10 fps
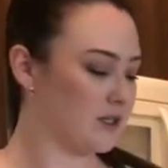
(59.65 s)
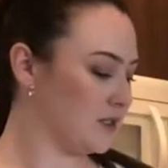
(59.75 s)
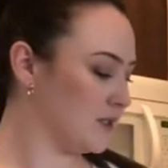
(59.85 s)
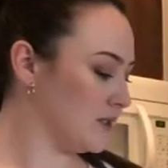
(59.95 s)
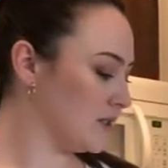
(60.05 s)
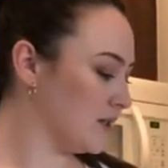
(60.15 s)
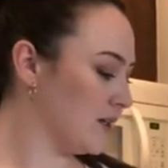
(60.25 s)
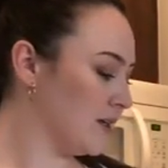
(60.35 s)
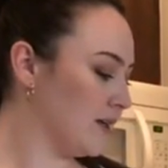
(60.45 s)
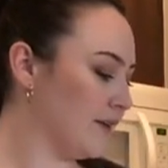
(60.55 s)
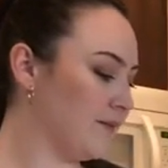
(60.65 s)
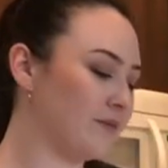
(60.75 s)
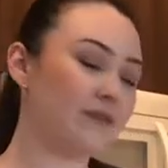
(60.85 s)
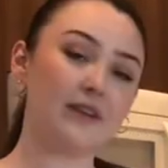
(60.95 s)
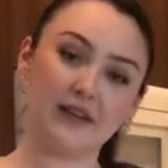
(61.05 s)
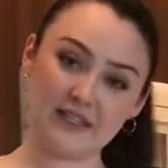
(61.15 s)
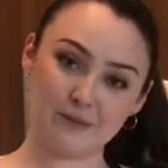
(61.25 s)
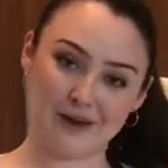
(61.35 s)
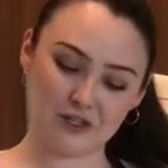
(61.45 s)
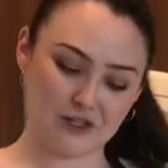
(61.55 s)
a
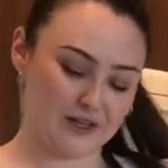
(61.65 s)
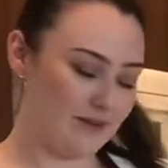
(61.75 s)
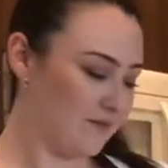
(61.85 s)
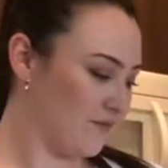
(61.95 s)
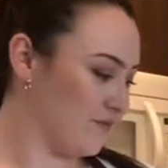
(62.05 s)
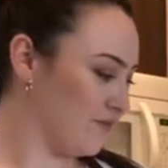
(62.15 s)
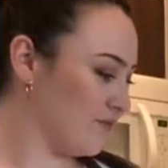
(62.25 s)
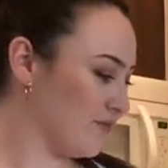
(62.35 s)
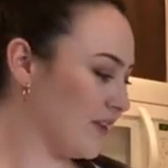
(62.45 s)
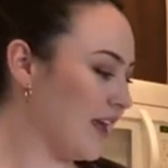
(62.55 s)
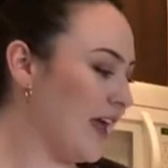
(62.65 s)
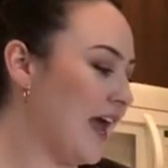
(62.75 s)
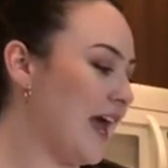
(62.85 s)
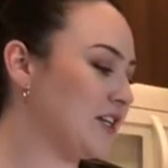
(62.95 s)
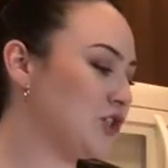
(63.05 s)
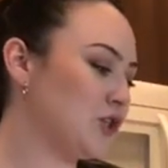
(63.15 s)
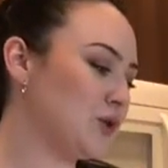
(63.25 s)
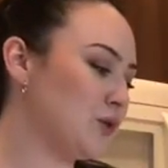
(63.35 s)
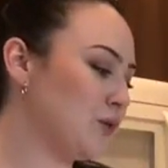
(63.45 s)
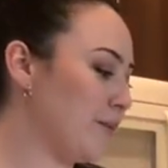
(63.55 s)
spatula, and
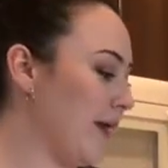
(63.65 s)
2